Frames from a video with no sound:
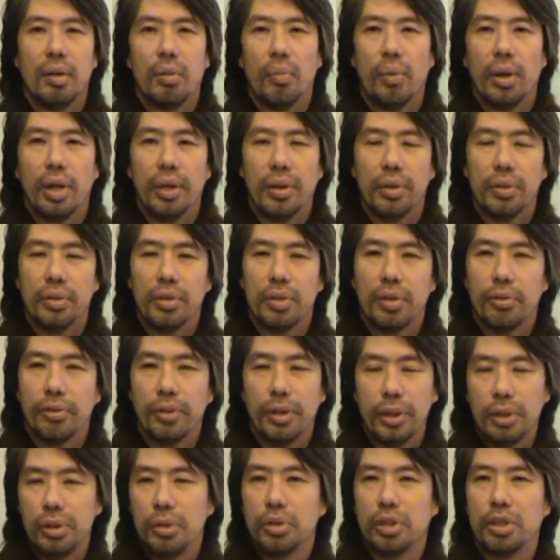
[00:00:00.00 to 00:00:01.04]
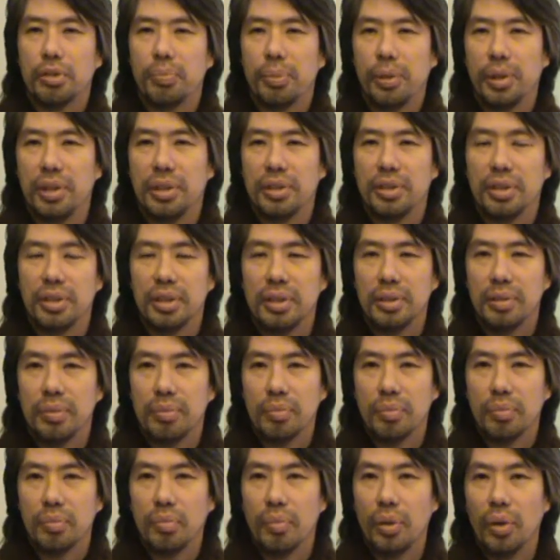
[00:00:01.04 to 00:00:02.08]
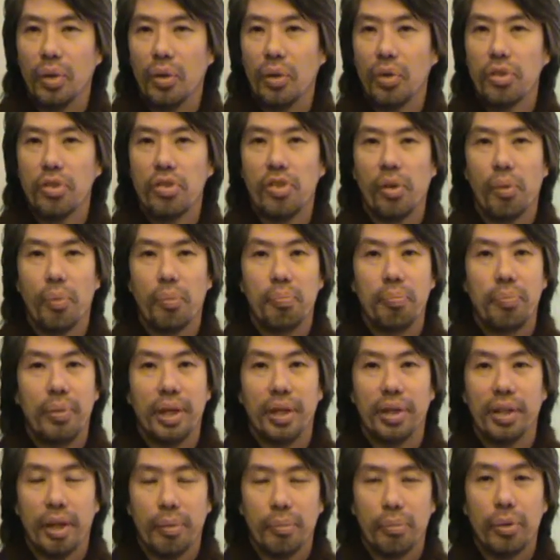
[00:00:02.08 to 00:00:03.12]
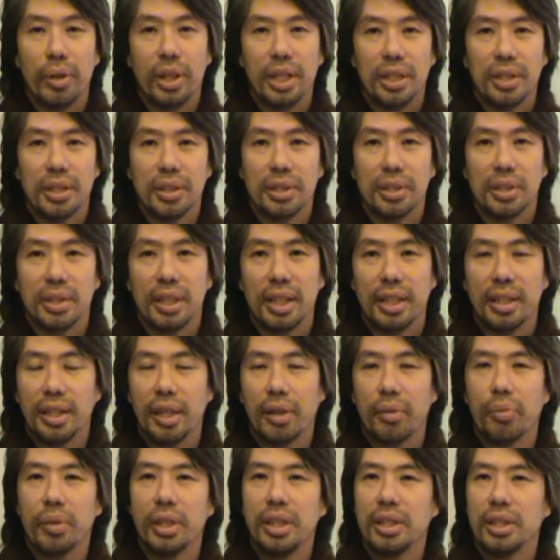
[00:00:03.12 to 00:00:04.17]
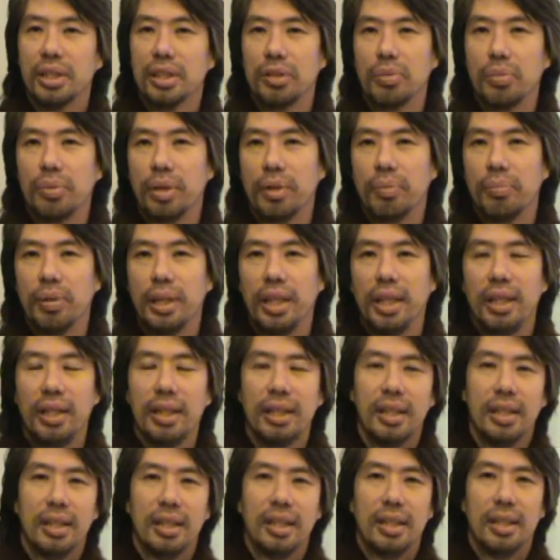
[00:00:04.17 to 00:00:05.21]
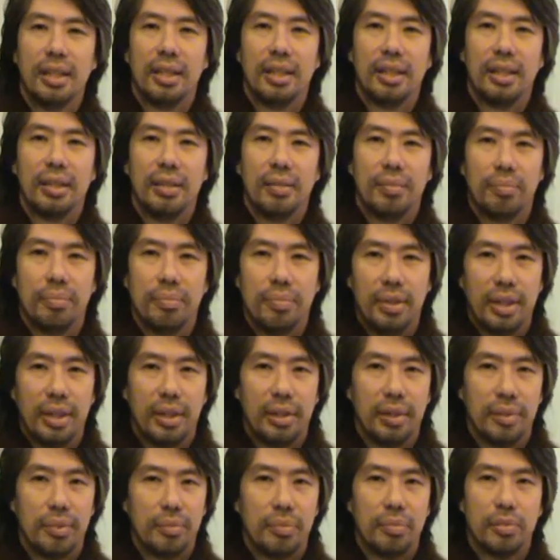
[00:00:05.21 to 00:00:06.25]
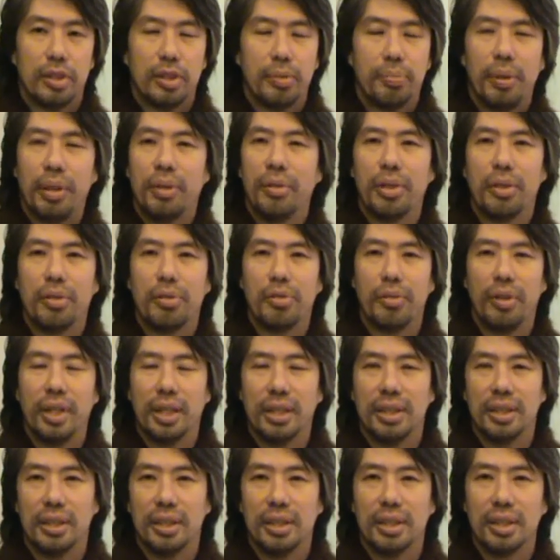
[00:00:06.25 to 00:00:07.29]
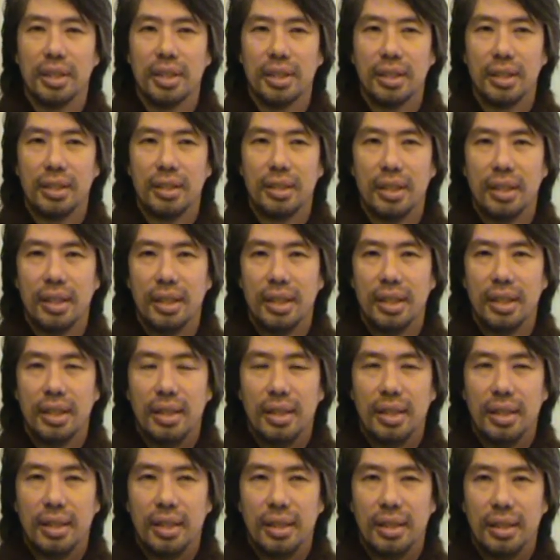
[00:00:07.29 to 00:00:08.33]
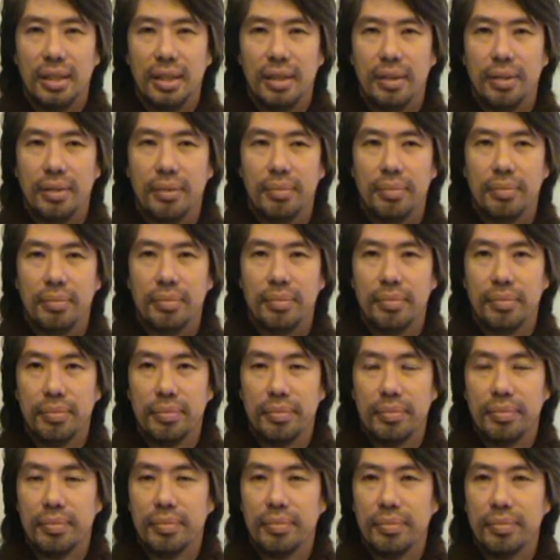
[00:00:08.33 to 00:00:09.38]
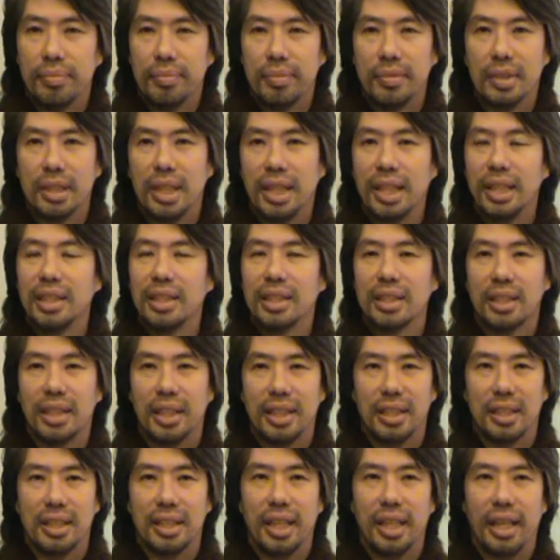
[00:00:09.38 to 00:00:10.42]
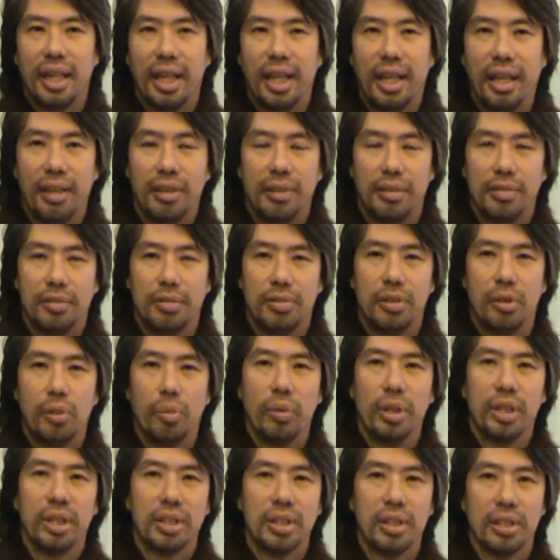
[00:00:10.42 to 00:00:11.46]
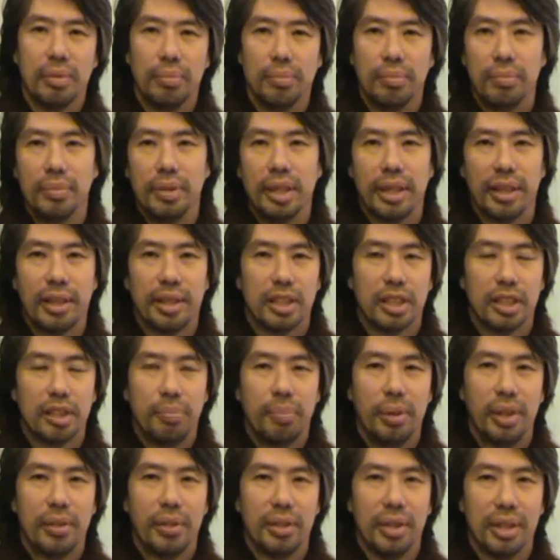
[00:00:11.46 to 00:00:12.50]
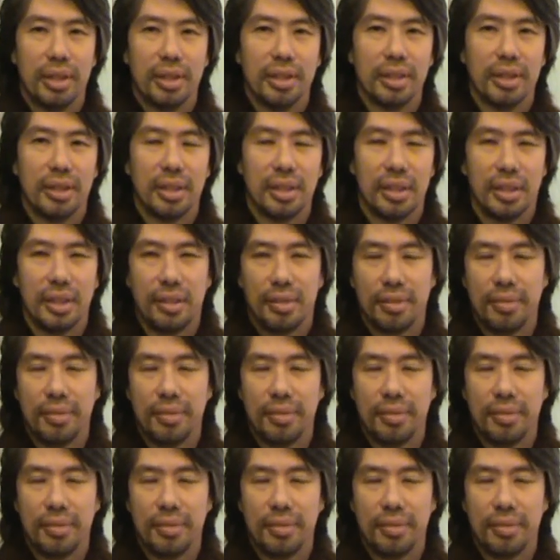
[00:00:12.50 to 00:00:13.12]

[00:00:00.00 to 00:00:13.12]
Well, the virtuous person will also build up riches, and their riches will be their spirit friends, um, the insights they have, the wisdom, their experience,